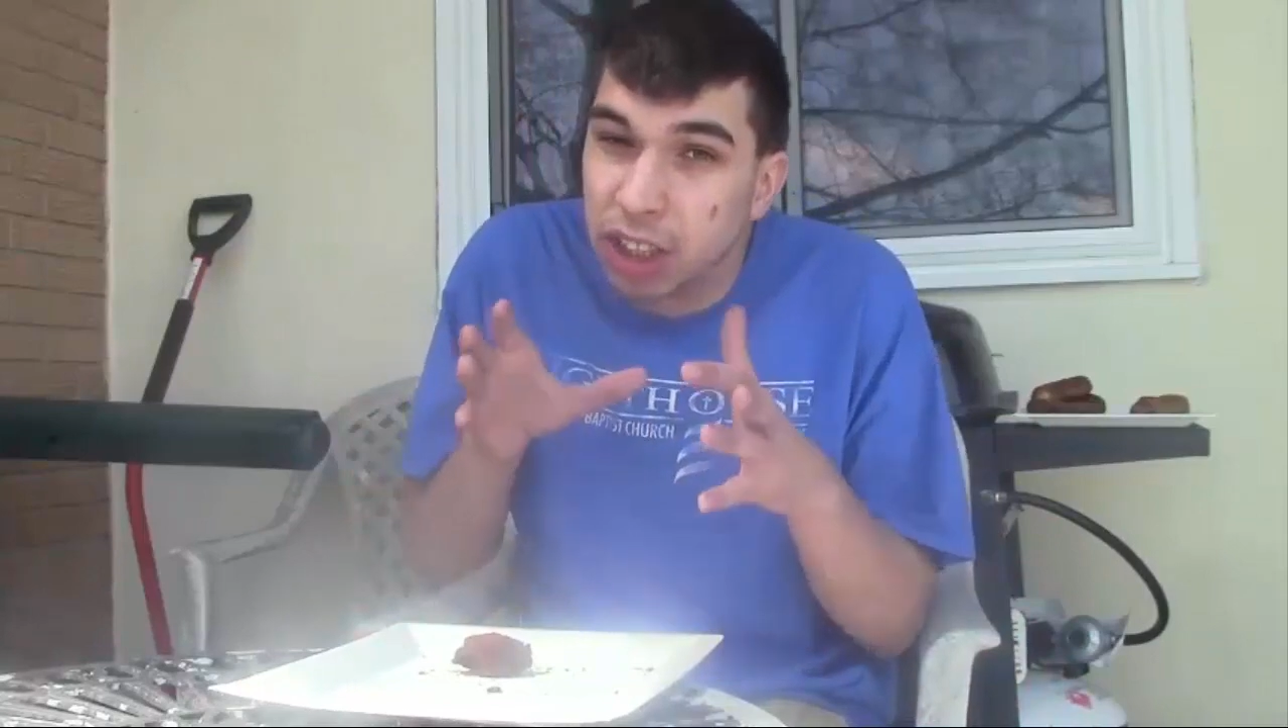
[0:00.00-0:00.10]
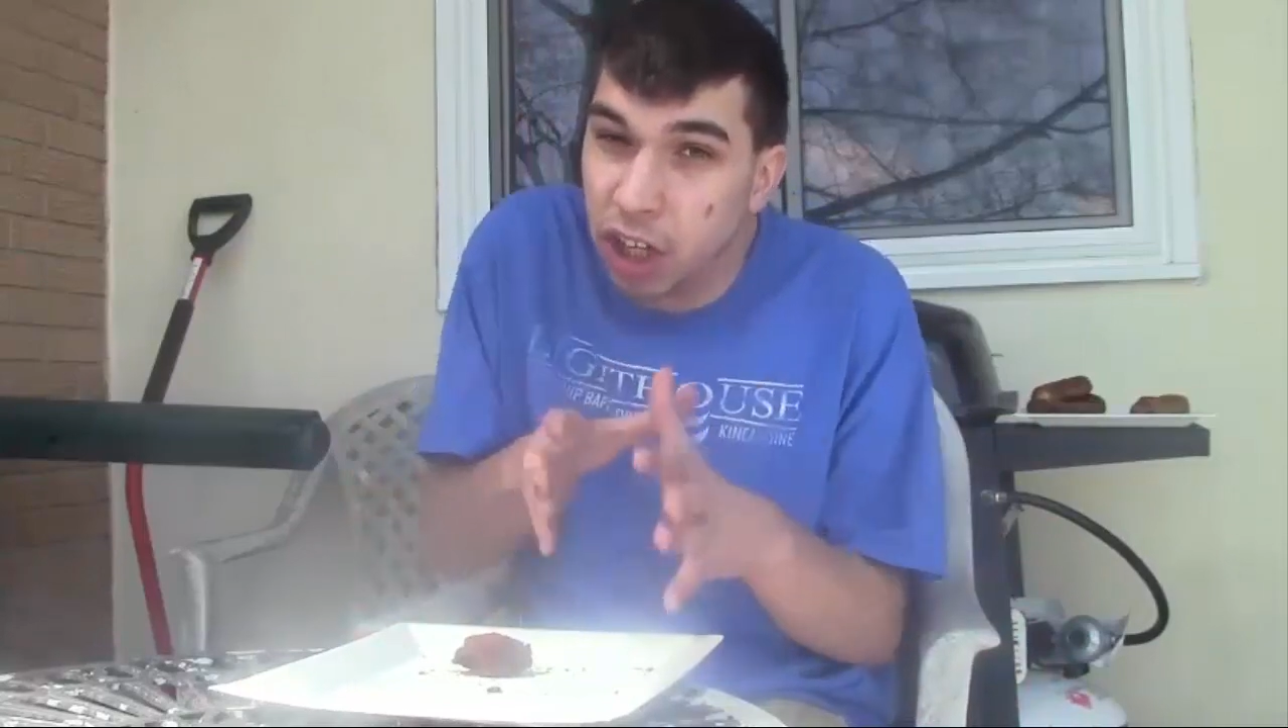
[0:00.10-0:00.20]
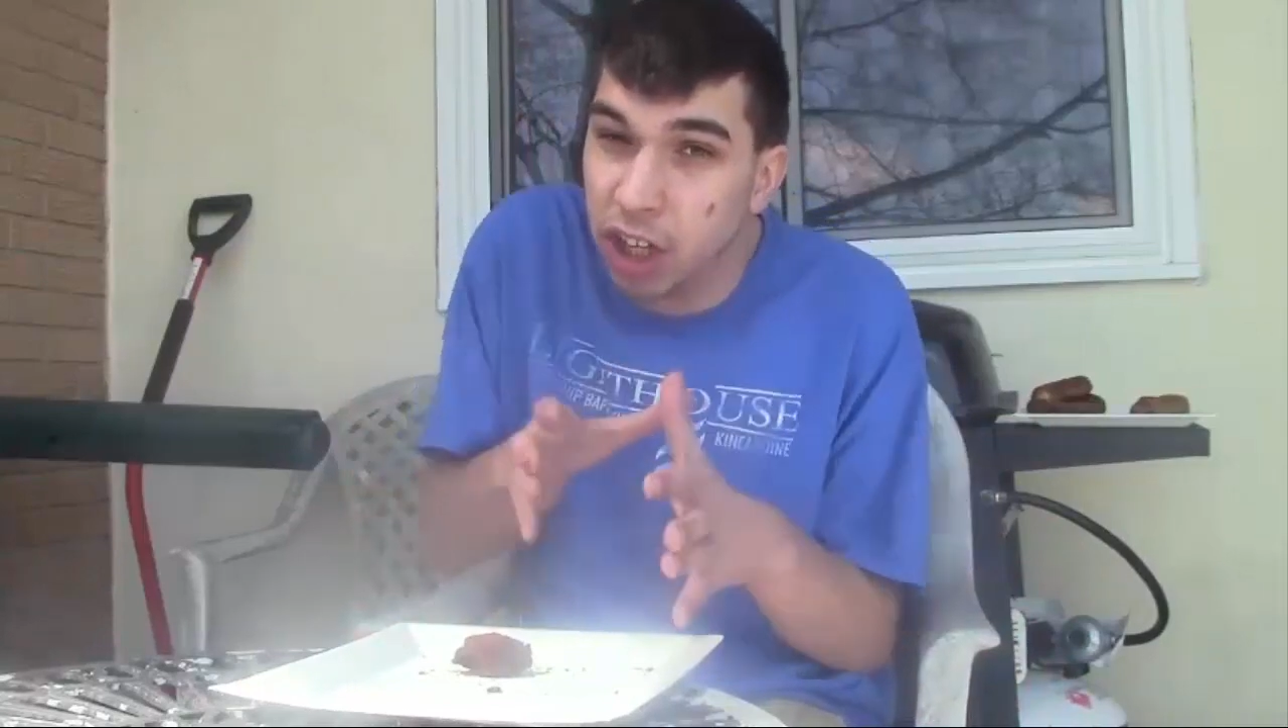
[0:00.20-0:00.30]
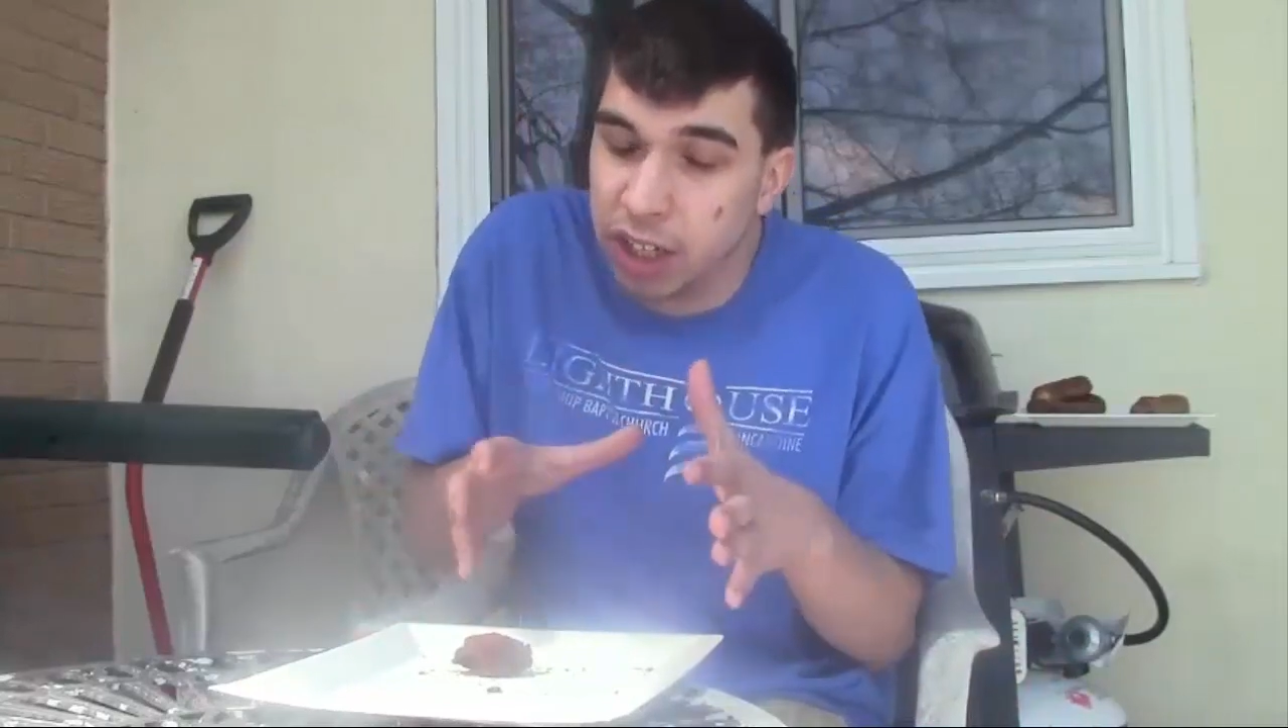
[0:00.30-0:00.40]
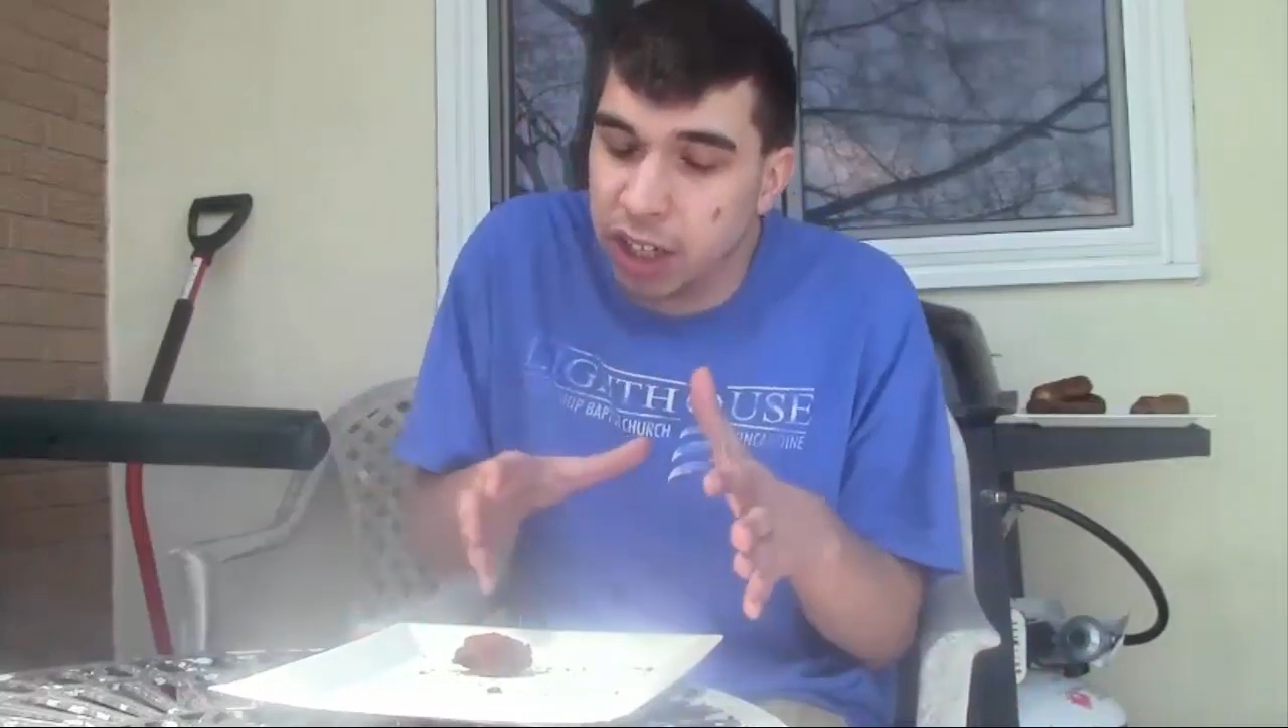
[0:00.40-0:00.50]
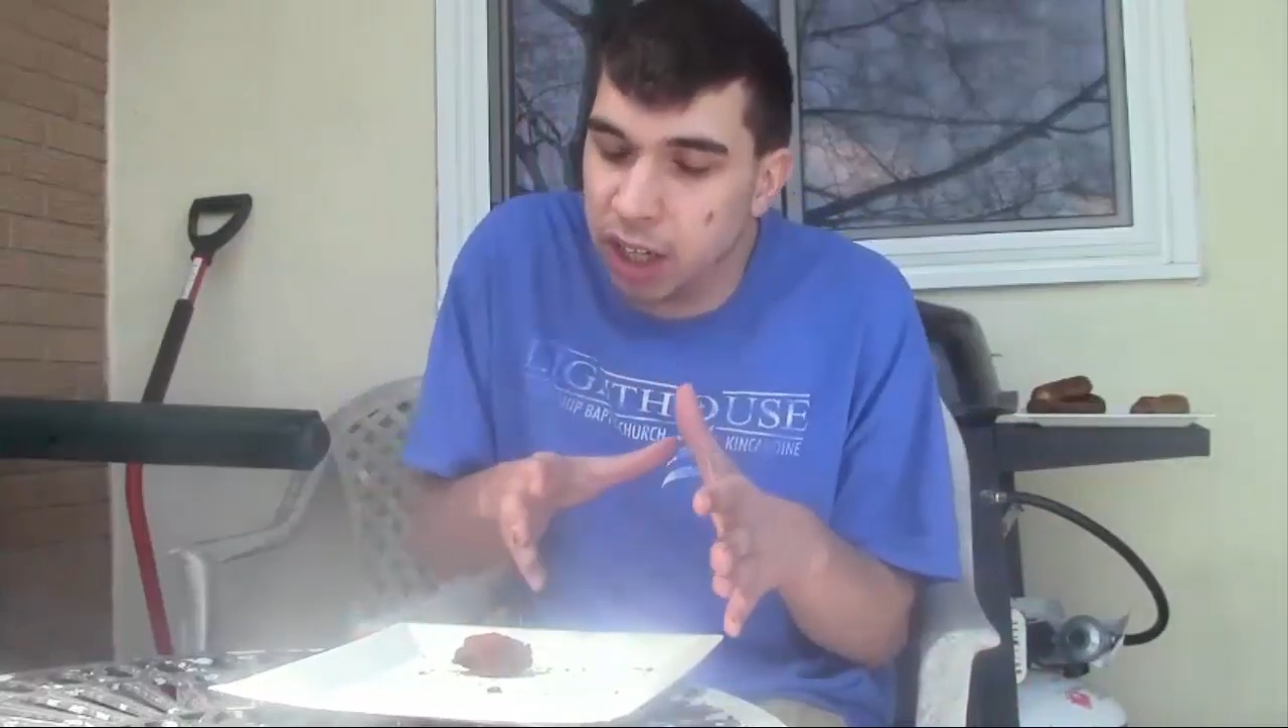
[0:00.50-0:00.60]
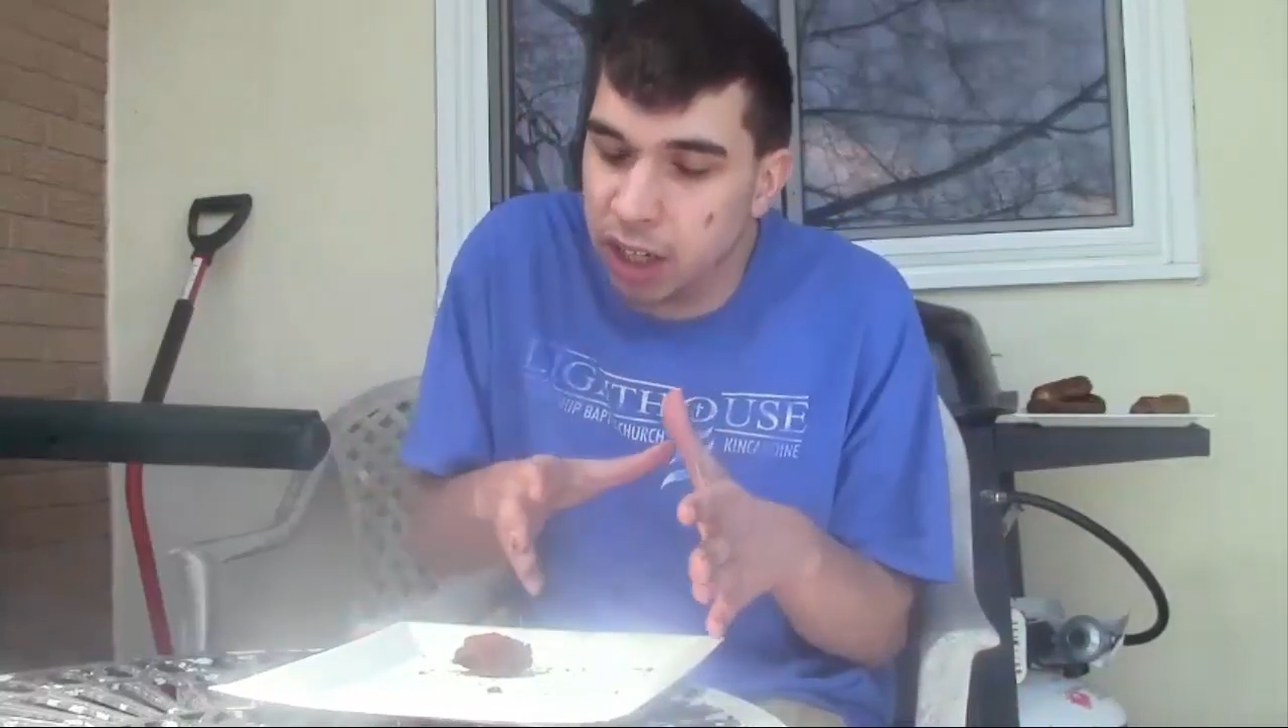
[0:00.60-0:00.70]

good